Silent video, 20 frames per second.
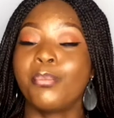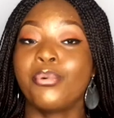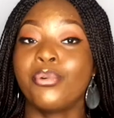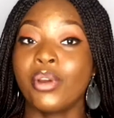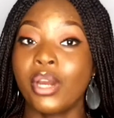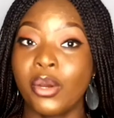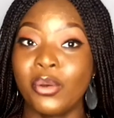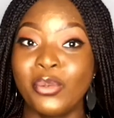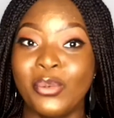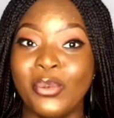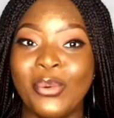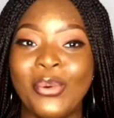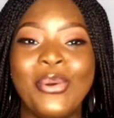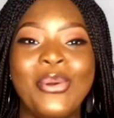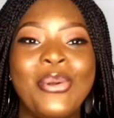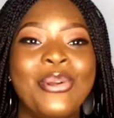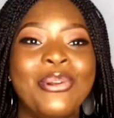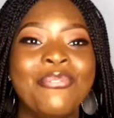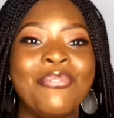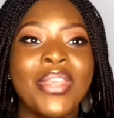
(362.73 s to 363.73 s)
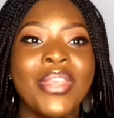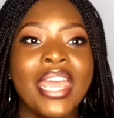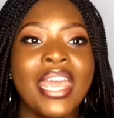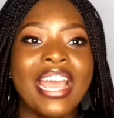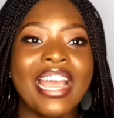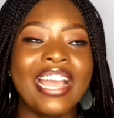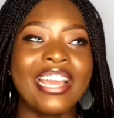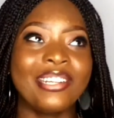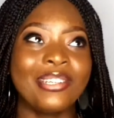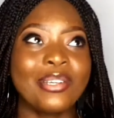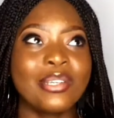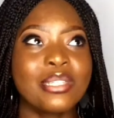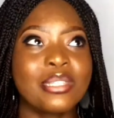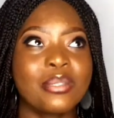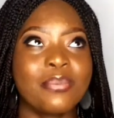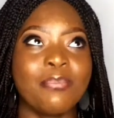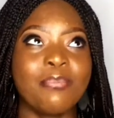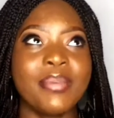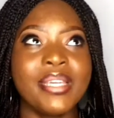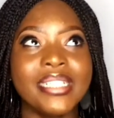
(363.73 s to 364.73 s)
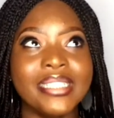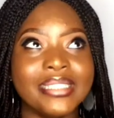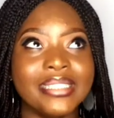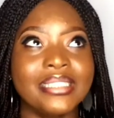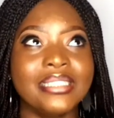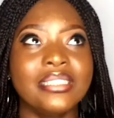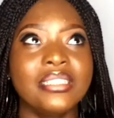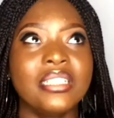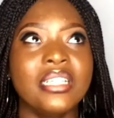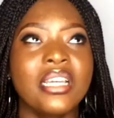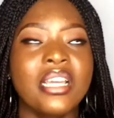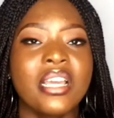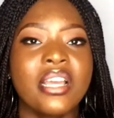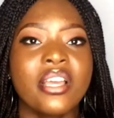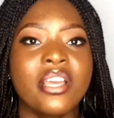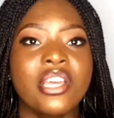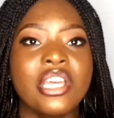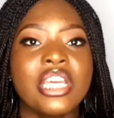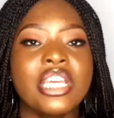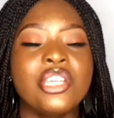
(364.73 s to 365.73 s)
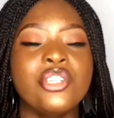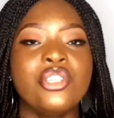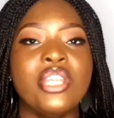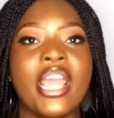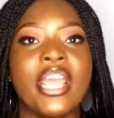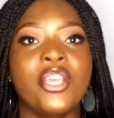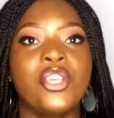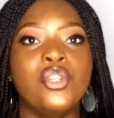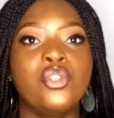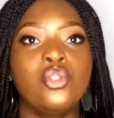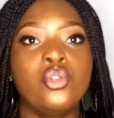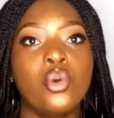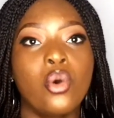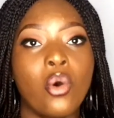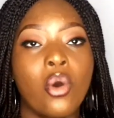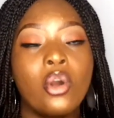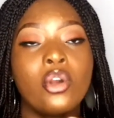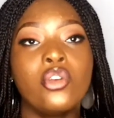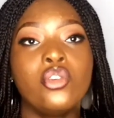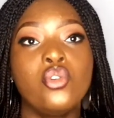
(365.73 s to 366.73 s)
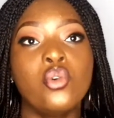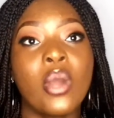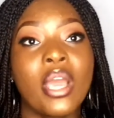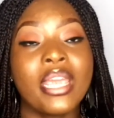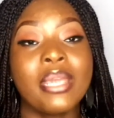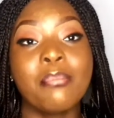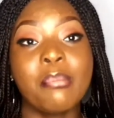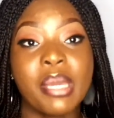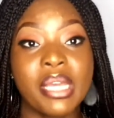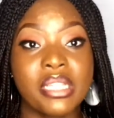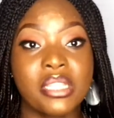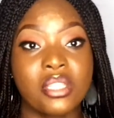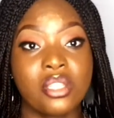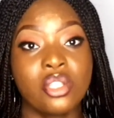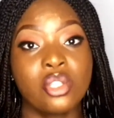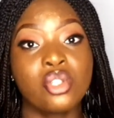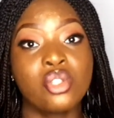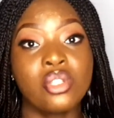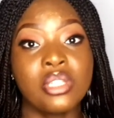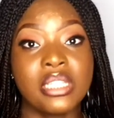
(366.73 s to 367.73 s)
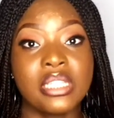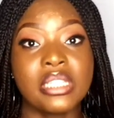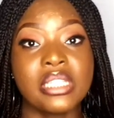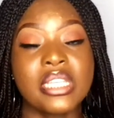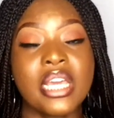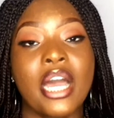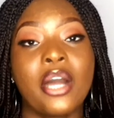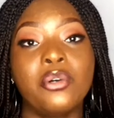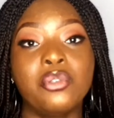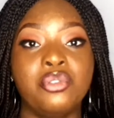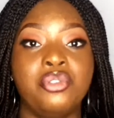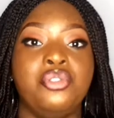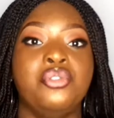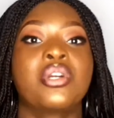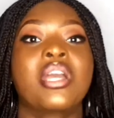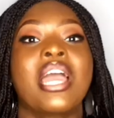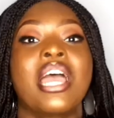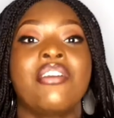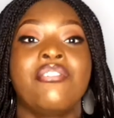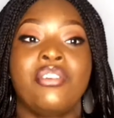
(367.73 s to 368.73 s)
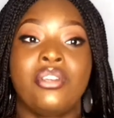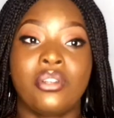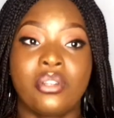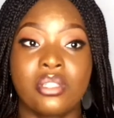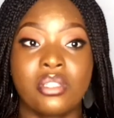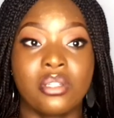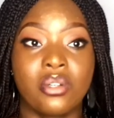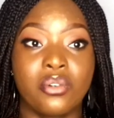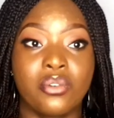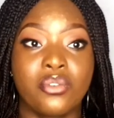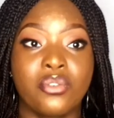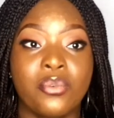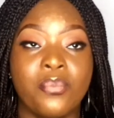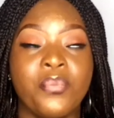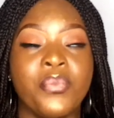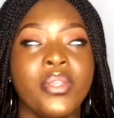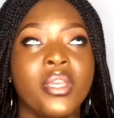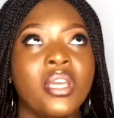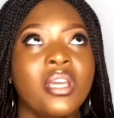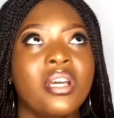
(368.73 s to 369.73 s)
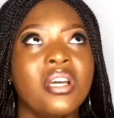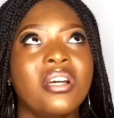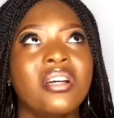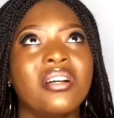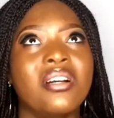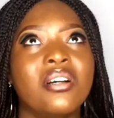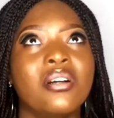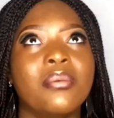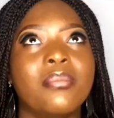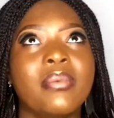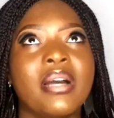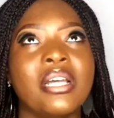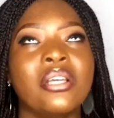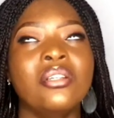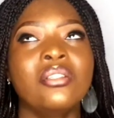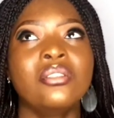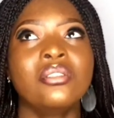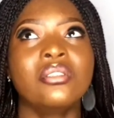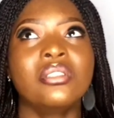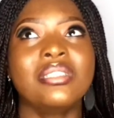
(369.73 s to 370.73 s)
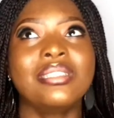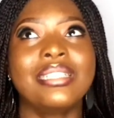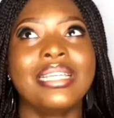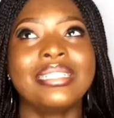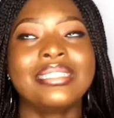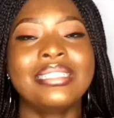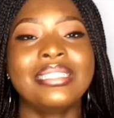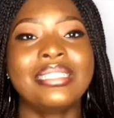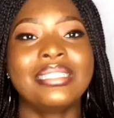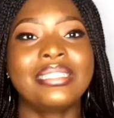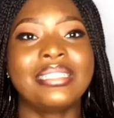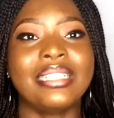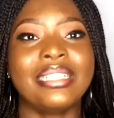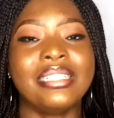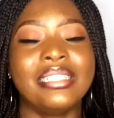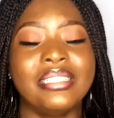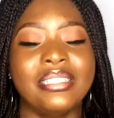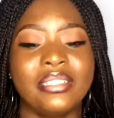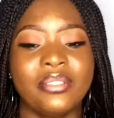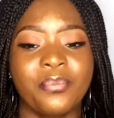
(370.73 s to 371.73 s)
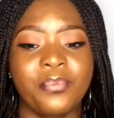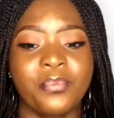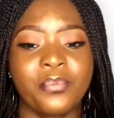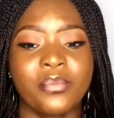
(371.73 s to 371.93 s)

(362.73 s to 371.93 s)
proud though. I just mean like you are a medicine student. How do you carry yourself? I don't know, there's this saying,